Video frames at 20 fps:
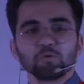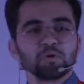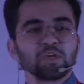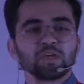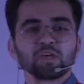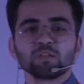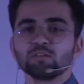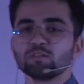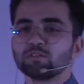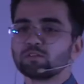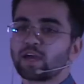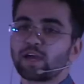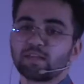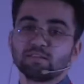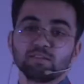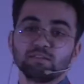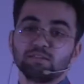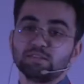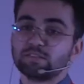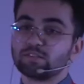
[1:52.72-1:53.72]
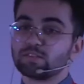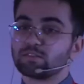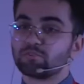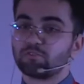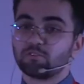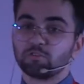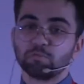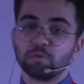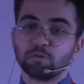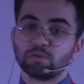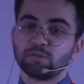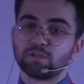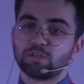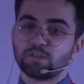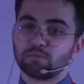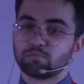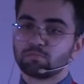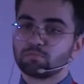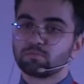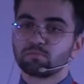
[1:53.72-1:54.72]
England had a decent football
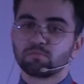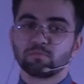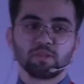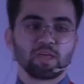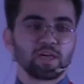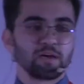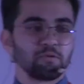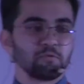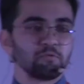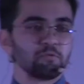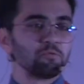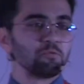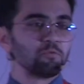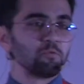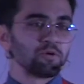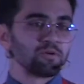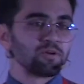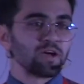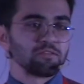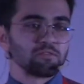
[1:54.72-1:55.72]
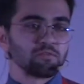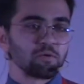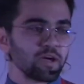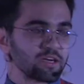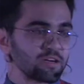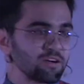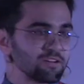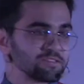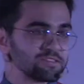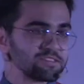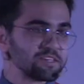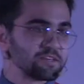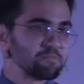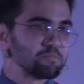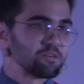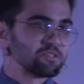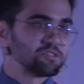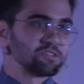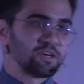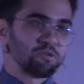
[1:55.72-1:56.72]
team. Now, well, I know, I can't say
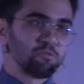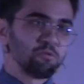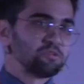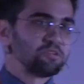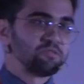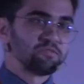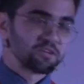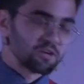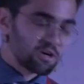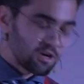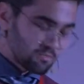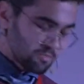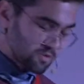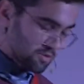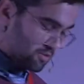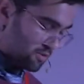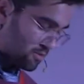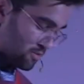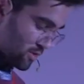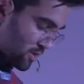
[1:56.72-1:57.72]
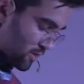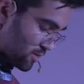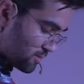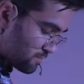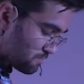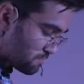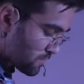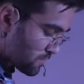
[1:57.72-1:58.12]
much. I won't even comment on that.